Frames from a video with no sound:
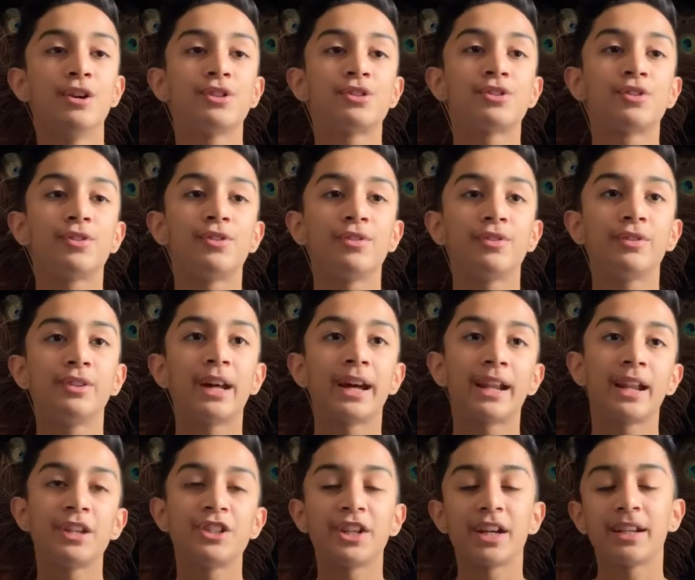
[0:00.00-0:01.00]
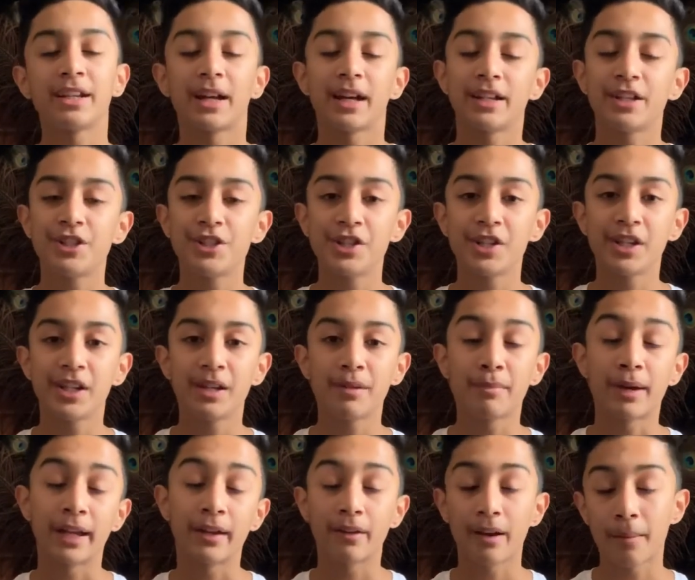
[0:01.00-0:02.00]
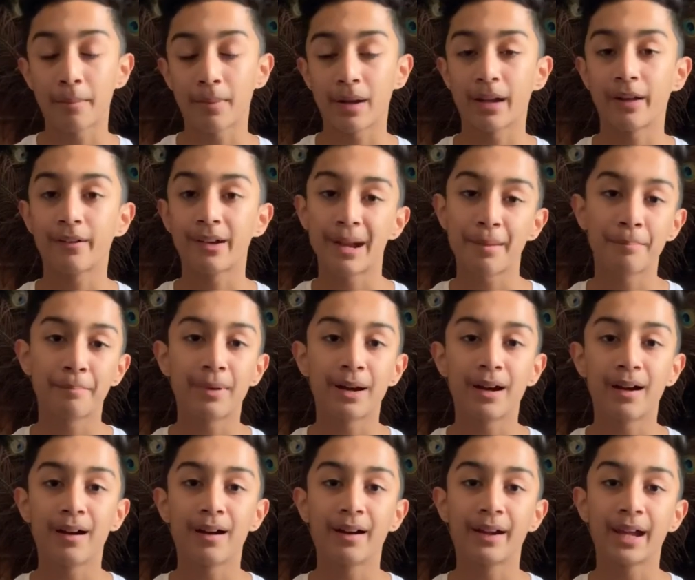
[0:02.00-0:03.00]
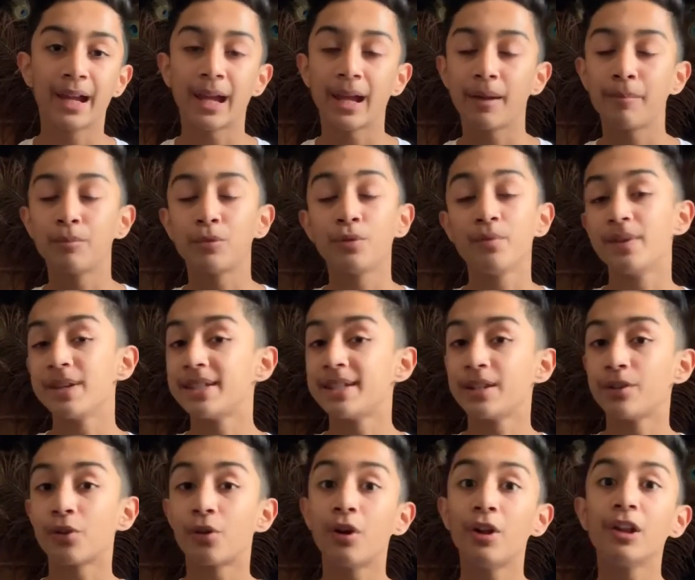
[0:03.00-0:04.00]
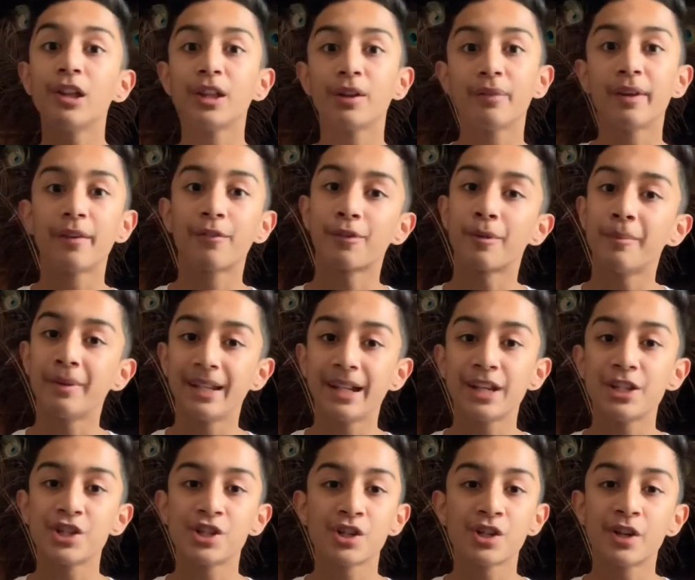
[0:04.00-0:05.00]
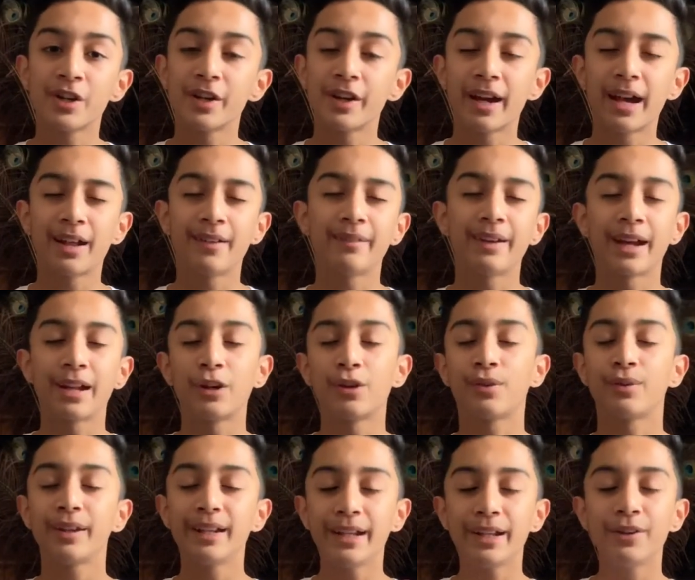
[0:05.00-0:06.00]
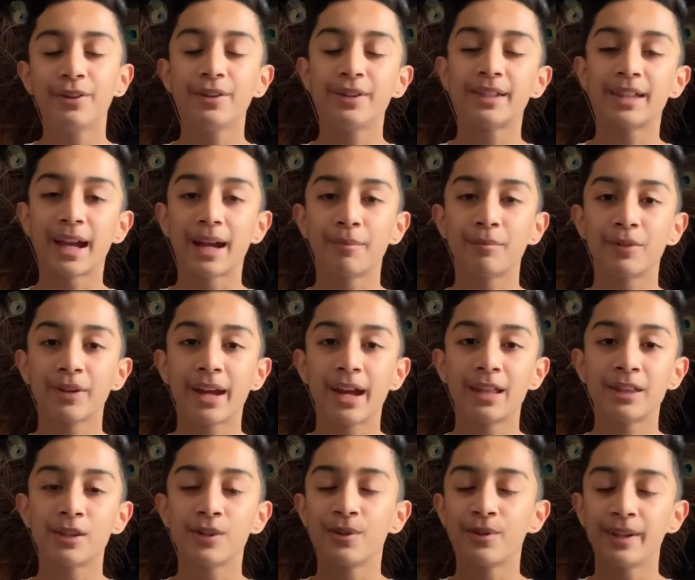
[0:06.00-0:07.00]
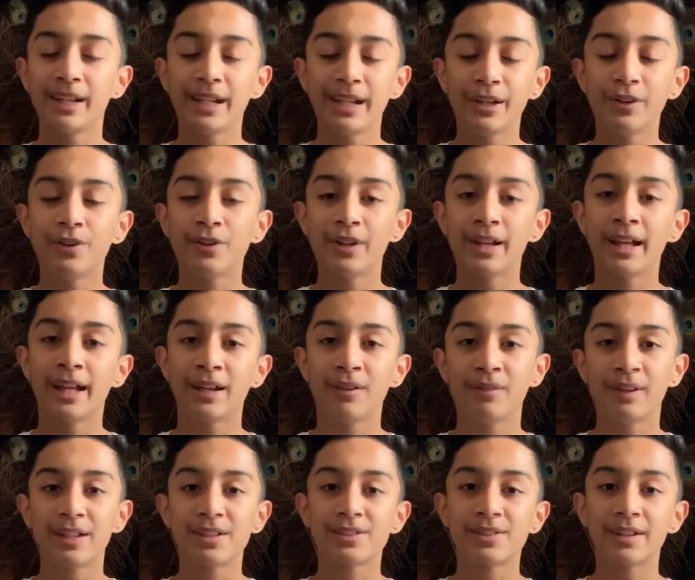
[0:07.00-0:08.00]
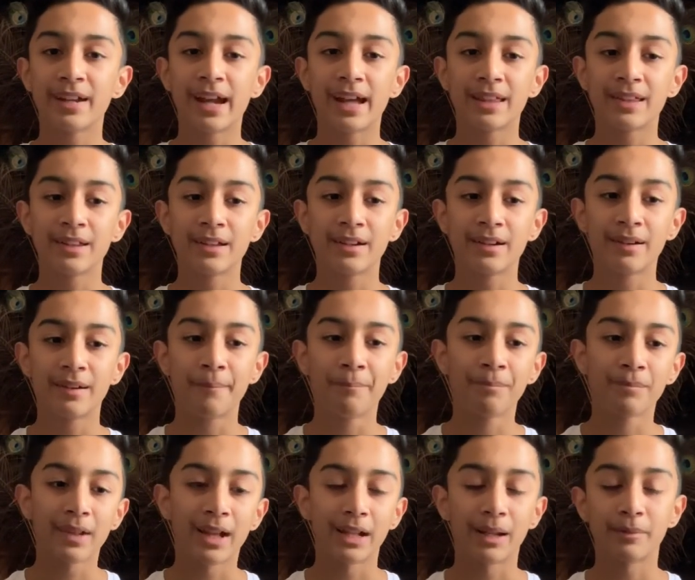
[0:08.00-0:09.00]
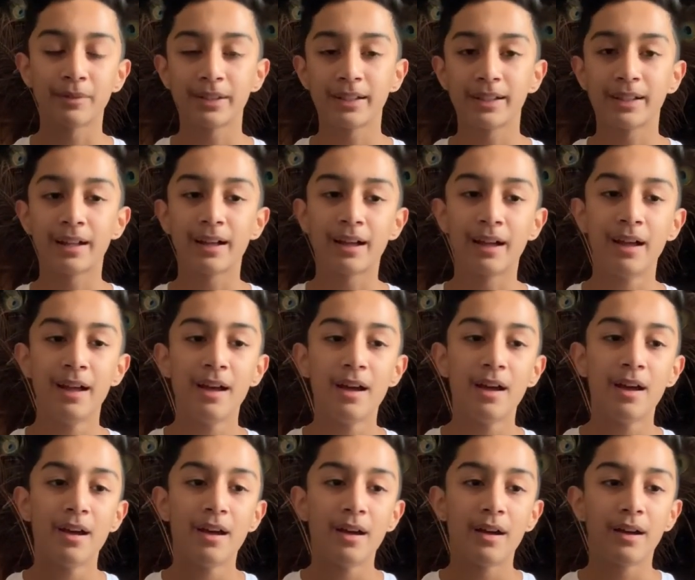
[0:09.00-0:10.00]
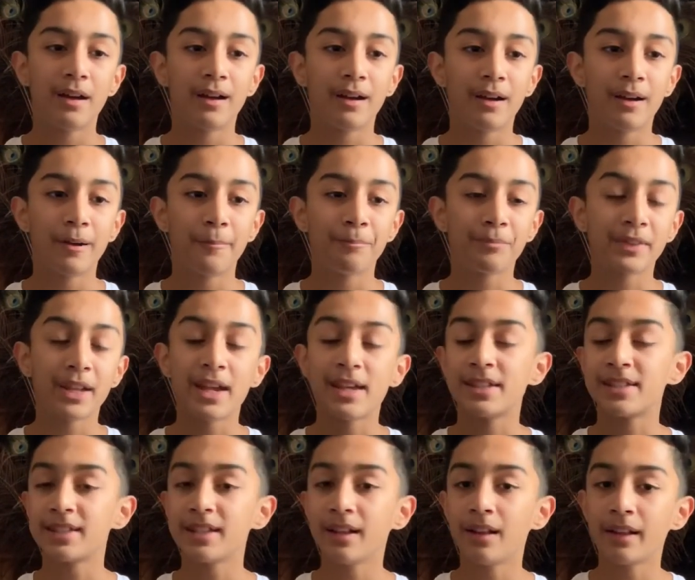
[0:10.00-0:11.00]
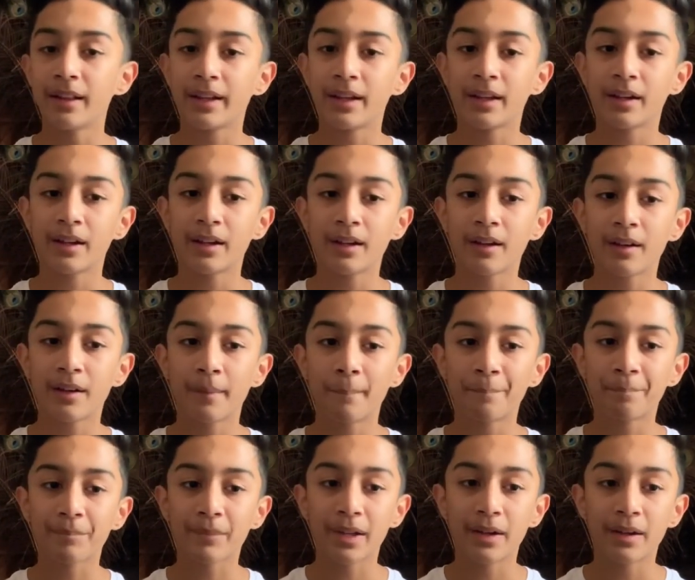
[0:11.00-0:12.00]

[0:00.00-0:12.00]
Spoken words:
So Dadaji and Dadiji, my grandma and grandpa came to visit all the way from Malaysia, and we had a really good time together, really good 8 weeks together. Alhamdulillah. They're still here.